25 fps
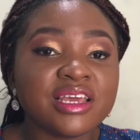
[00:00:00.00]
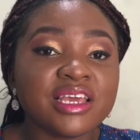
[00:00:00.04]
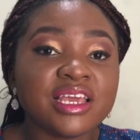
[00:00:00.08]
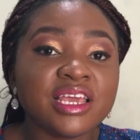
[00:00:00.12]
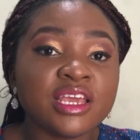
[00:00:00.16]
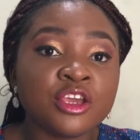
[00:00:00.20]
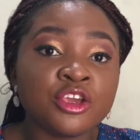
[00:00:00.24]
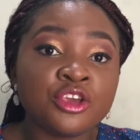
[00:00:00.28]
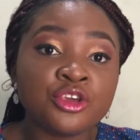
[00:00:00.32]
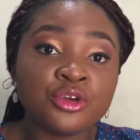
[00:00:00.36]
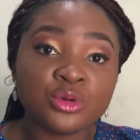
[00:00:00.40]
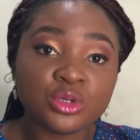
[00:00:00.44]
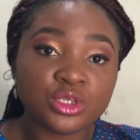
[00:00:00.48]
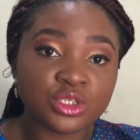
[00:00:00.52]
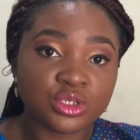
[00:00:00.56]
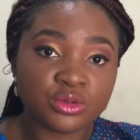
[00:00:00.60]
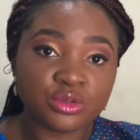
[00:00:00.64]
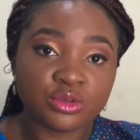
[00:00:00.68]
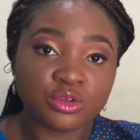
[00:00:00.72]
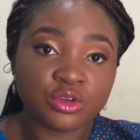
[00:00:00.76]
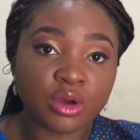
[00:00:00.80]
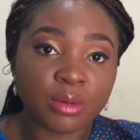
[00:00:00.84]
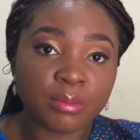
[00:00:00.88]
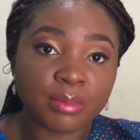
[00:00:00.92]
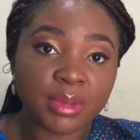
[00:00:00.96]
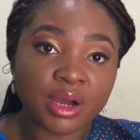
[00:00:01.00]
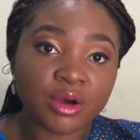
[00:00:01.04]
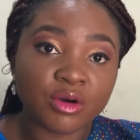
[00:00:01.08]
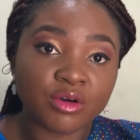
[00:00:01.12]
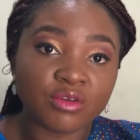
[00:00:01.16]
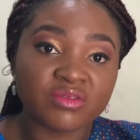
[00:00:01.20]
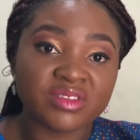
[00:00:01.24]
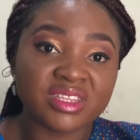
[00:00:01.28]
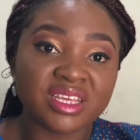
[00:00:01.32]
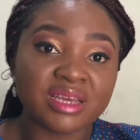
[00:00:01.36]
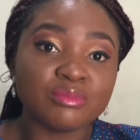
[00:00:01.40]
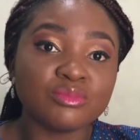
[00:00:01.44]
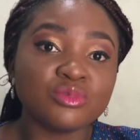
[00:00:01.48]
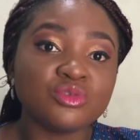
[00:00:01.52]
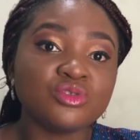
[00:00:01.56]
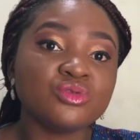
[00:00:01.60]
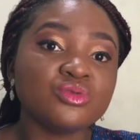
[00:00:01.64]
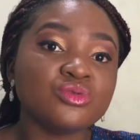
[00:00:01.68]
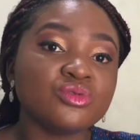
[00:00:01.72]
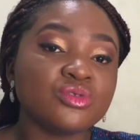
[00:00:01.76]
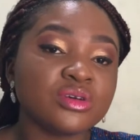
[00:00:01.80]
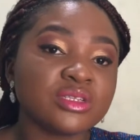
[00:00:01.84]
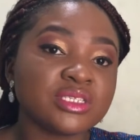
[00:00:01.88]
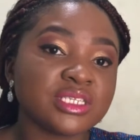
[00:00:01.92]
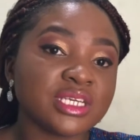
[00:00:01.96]
a huge number of them
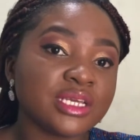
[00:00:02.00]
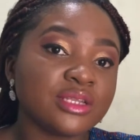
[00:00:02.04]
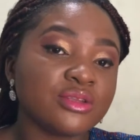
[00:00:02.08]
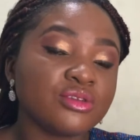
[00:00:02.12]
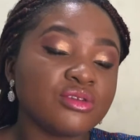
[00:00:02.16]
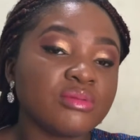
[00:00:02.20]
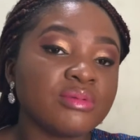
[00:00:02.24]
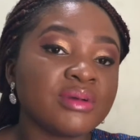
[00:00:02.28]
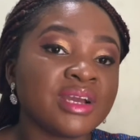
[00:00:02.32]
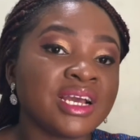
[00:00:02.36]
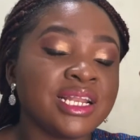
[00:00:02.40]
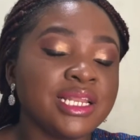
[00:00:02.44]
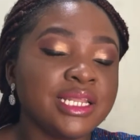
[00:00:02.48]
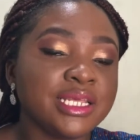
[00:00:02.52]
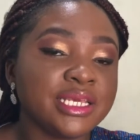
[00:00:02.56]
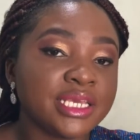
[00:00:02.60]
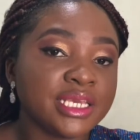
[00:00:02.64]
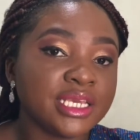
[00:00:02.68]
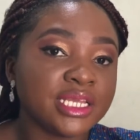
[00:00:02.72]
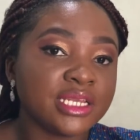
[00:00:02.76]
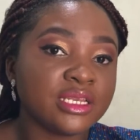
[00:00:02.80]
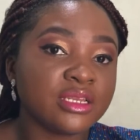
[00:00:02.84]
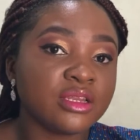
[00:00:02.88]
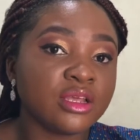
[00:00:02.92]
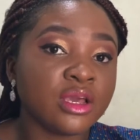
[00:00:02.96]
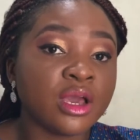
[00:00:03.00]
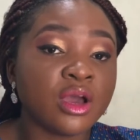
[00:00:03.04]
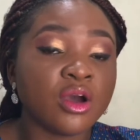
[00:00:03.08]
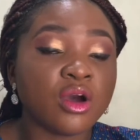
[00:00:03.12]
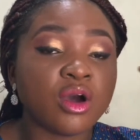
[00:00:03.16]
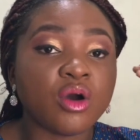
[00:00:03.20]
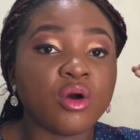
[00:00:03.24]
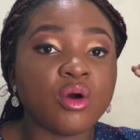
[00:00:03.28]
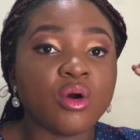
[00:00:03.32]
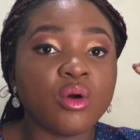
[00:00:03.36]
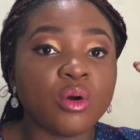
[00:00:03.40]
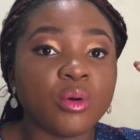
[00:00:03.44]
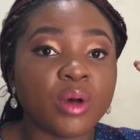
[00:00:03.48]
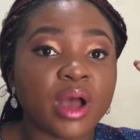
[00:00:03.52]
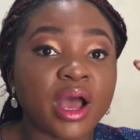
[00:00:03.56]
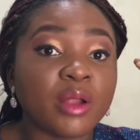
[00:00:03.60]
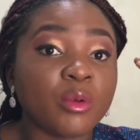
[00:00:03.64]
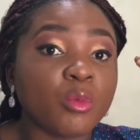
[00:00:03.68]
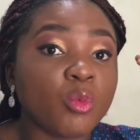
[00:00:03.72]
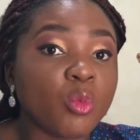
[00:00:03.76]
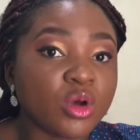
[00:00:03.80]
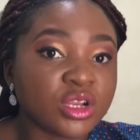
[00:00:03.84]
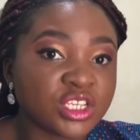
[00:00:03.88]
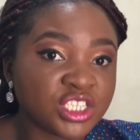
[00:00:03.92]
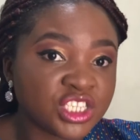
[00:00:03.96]
do not end up clicking
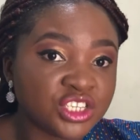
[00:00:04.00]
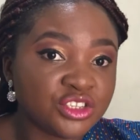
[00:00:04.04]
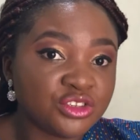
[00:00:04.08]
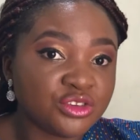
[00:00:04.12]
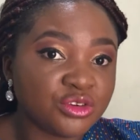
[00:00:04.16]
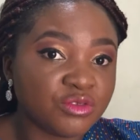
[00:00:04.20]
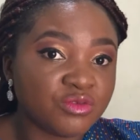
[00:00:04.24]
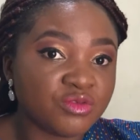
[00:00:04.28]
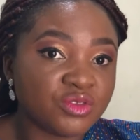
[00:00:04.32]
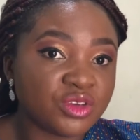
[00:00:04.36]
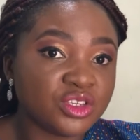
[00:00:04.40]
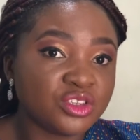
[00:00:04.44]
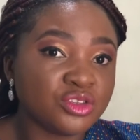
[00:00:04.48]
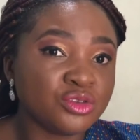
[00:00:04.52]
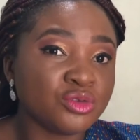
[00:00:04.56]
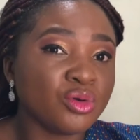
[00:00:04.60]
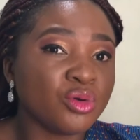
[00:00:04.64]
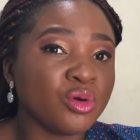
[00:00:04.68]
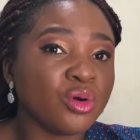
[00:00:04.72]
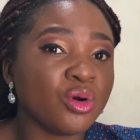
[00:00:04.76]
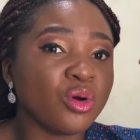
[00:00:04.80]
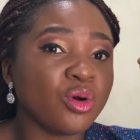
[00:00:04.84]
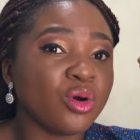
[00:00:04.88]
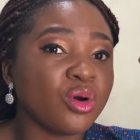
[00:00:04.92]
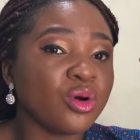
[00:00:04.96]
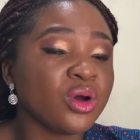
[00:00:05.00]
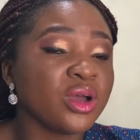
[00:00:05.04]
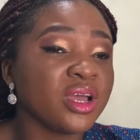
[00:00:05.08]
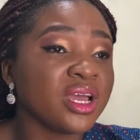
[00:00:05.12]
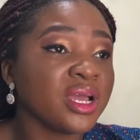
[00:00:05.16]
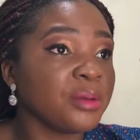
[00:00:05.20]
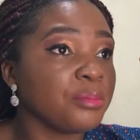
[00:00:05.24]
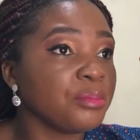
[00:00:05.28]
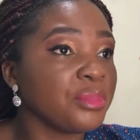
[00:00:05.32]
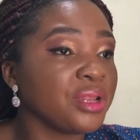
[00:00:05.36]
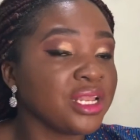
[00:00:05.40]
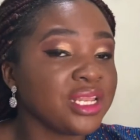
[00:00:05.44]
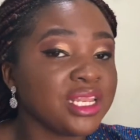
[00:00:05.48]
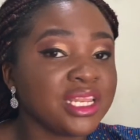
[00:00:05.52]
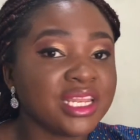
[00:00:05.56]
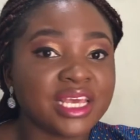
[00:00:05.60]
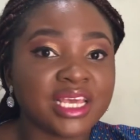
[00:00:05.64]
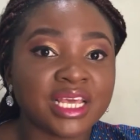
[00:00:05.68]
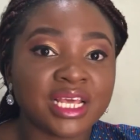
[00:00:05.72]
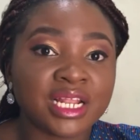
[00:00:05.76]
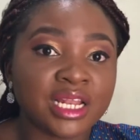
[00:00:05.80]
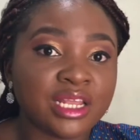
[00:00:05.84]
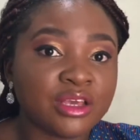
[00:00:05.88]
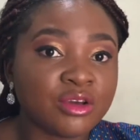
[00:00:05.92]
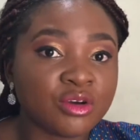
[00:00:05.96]
and watching your video, or immediately
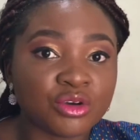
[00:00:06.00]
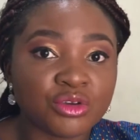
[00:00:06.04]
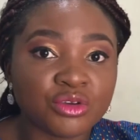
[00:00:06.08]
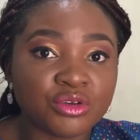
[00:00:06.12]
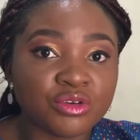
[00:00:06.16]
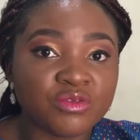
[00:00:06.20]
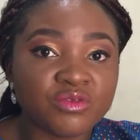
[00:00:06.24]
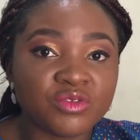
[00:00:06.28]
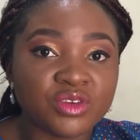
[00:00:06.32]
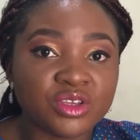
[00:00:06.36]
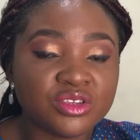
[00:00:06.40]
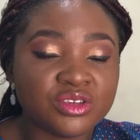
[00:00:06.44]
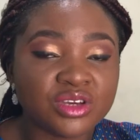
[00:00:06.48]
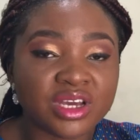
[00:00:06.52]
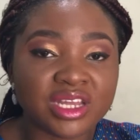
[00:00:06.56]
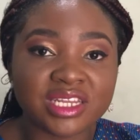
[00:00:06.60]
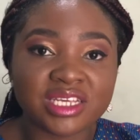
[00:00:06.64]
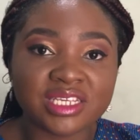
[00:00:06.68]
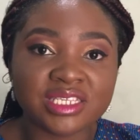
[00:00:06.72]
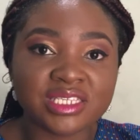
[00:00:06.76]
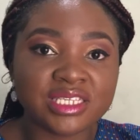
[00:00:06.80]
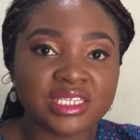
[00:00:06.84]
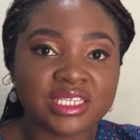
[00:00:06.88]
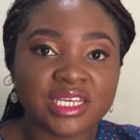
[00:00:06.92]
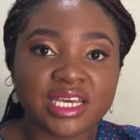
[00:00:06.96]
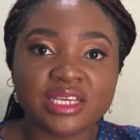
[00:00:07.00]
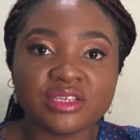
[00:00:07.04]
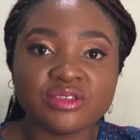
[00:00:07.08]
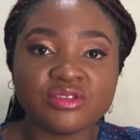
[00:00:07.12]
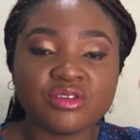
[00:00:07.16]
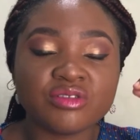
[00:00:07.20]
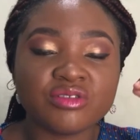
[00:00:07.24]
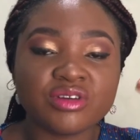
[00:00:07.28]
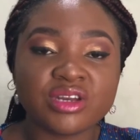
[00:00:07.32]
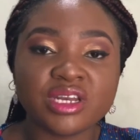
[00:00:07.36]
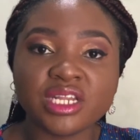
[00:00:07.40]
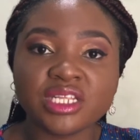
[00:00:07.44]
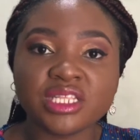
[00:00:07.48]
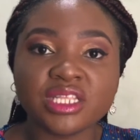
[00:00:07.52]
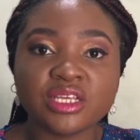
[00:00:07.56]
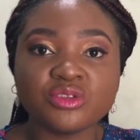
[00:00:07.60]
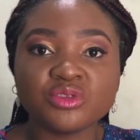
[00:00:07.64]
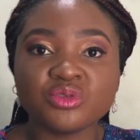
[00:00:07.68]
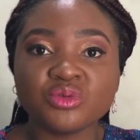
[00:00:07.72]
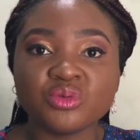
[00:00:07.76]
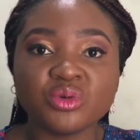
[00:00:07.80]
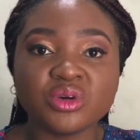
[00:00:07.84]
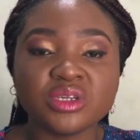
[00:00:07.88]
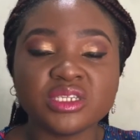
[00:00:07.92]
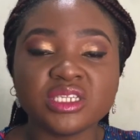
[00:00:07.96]
they click on your video and they see that it's not
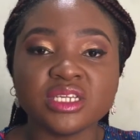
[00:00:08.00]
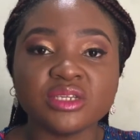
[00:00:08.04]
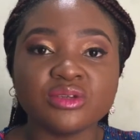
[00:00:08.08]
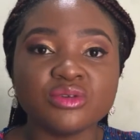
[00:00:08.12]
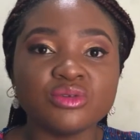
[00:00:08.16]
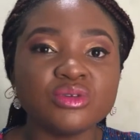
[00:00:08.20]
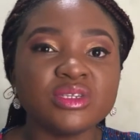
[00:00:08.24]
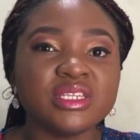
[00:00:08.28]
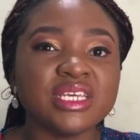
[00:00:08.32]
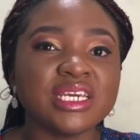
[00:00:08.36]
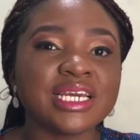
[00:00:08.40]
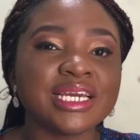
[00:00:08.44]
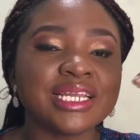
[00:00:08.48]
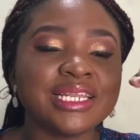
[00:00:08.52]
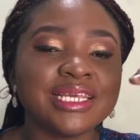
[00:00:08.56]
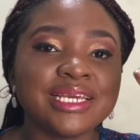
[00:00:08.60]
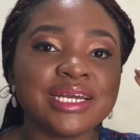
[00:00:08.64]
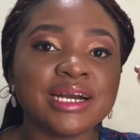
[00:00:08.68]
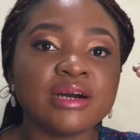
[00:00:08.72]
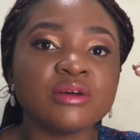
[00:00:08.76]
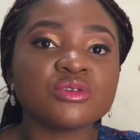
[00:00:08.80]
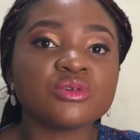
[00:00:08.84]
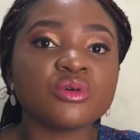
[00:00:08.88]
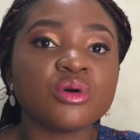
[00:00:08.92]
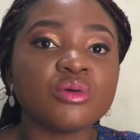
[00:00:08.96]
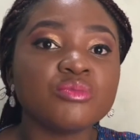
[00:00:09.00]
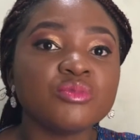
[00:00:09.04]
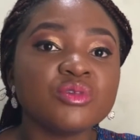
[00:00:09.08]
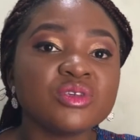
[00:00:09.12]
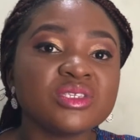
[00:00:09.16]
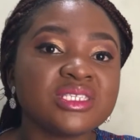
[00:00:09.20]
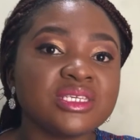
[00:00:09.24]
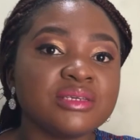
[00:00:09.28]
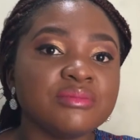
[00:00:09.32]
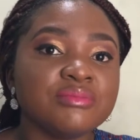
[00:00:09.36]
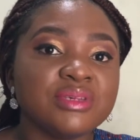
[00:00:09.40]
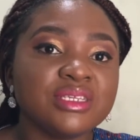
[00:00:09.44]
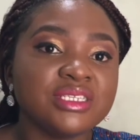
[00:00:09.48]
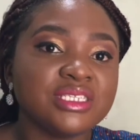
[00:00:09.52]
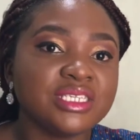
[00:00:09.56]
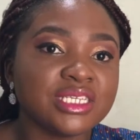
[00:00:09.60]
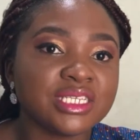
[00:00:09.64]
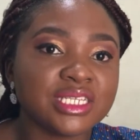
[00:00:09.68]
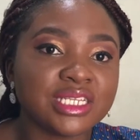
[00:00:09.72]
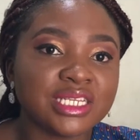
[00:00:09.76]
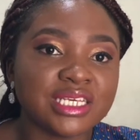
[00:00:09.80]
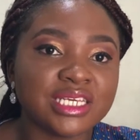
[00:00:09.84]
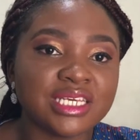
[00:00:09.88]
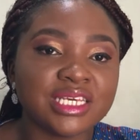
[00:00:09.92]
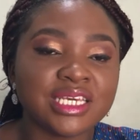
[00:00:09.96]
related to what they know, they click out almost
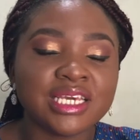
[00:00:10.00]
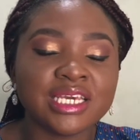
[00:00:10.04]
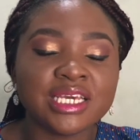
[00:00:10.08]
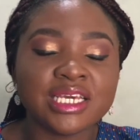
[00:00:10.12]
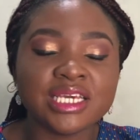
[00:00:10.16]
immediately,